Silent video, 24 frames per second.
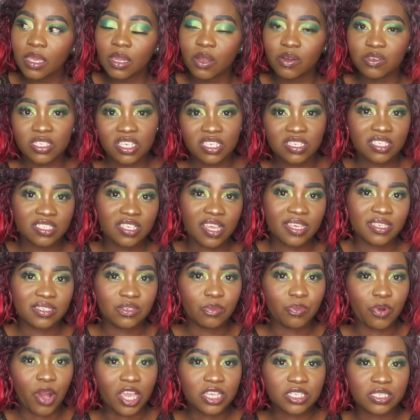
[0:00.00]
Or sanitize your
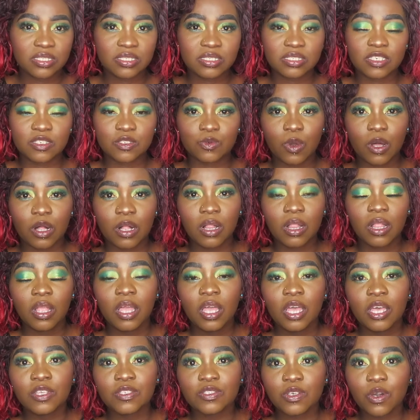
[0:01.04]
brushes as well.
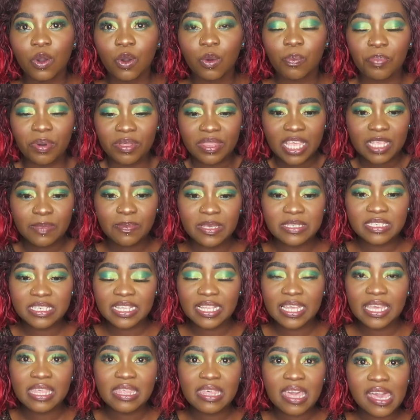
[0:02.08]
So, but that's
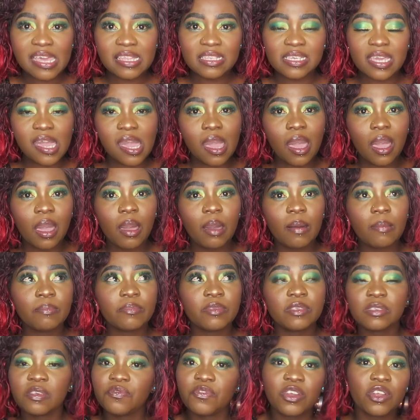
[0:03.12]
basically that.
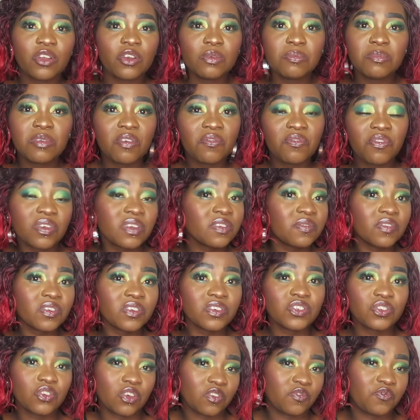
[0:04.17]
This is gonna be a very, very
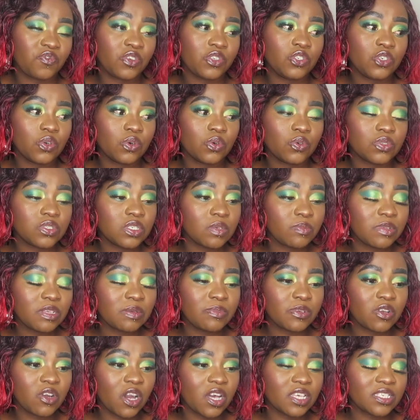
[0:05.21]
short video, simply
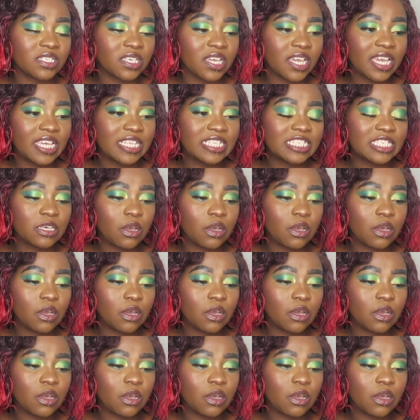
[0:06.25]
because it's